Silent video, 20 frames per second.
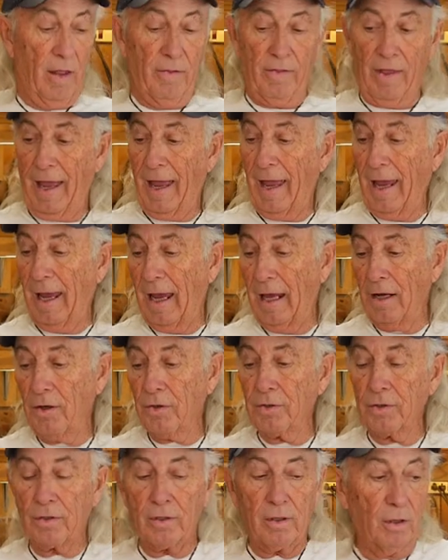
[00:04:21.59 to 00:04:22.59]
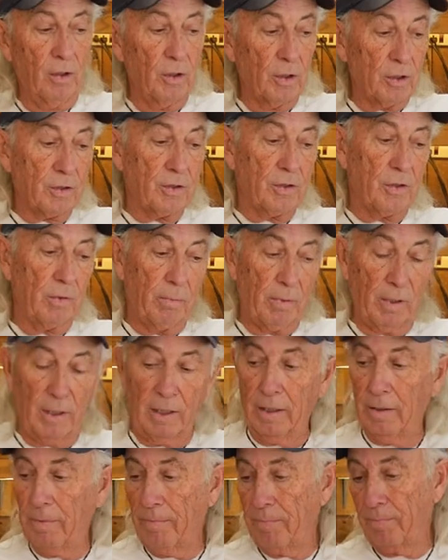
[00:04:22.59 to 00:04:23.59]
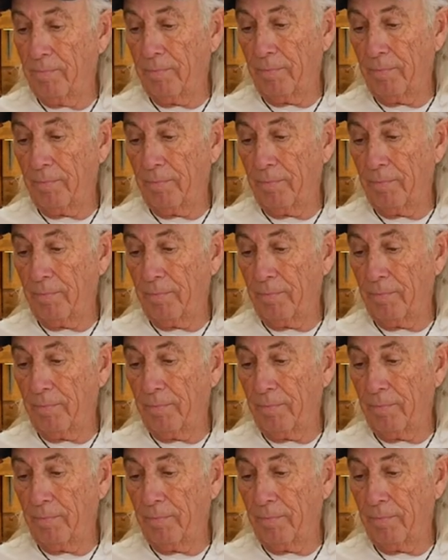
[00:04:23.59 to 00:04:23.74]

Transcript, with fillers: The handles look to be,